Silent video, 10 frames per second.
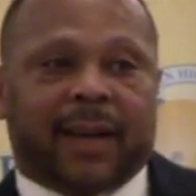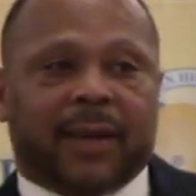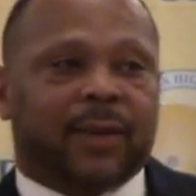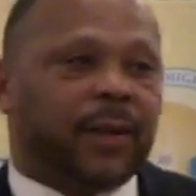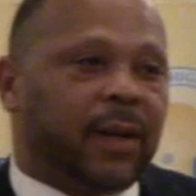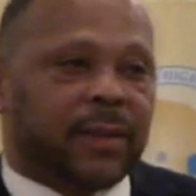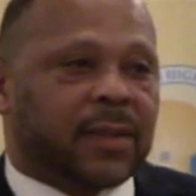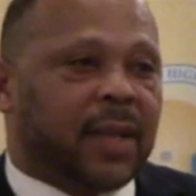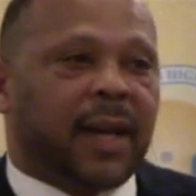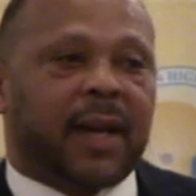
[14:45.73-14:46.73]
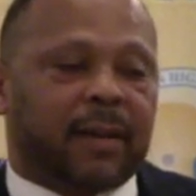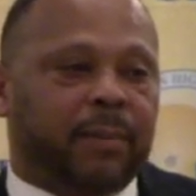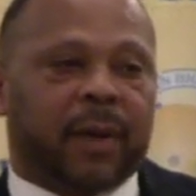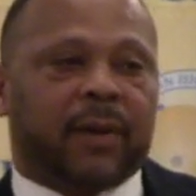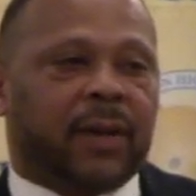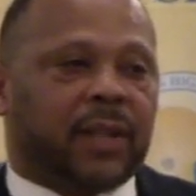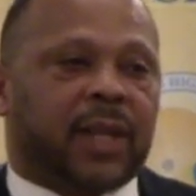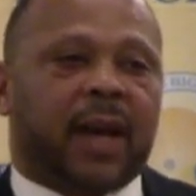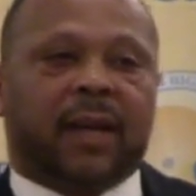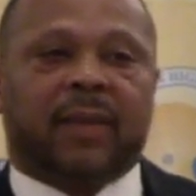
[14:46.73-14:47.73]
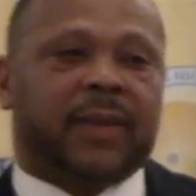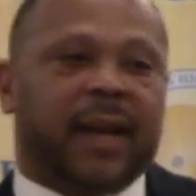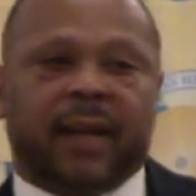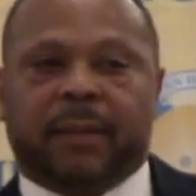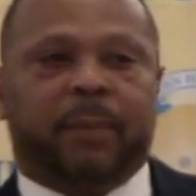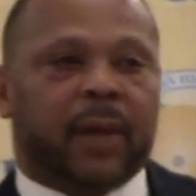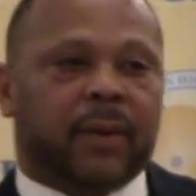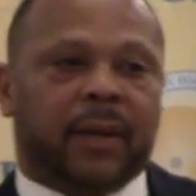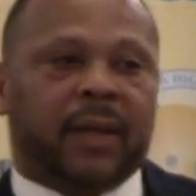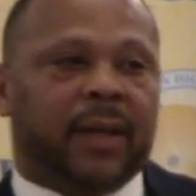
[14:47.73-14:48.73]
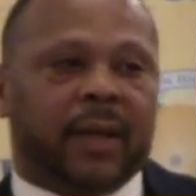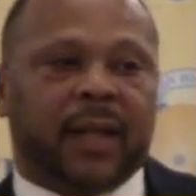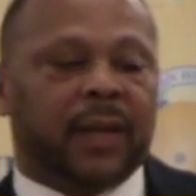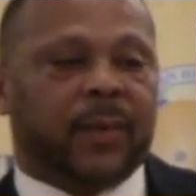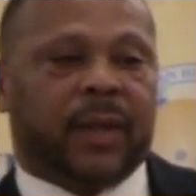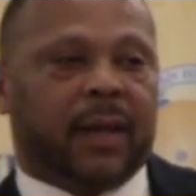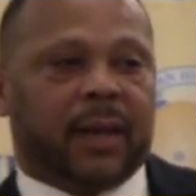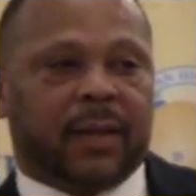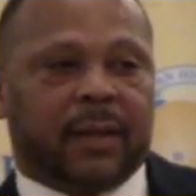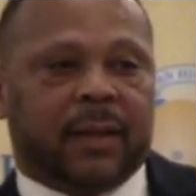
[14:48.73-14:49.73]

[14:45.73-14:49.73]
I don't understand how to bury a child. I have not had to bury anyone yet.